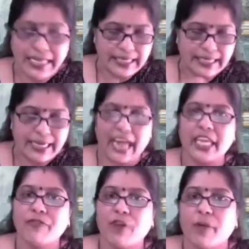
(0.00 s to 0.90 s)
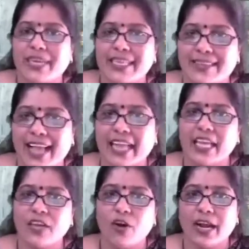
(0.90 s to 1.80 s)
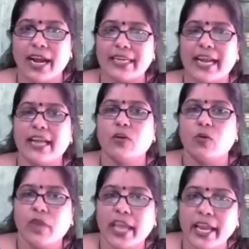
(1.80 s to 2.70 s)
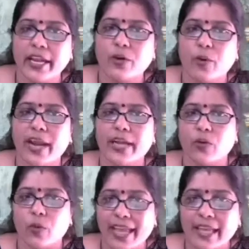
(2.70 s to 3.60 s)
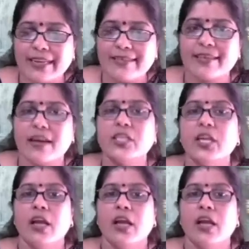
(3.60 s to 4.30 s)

starting from designing your content looking into it doing research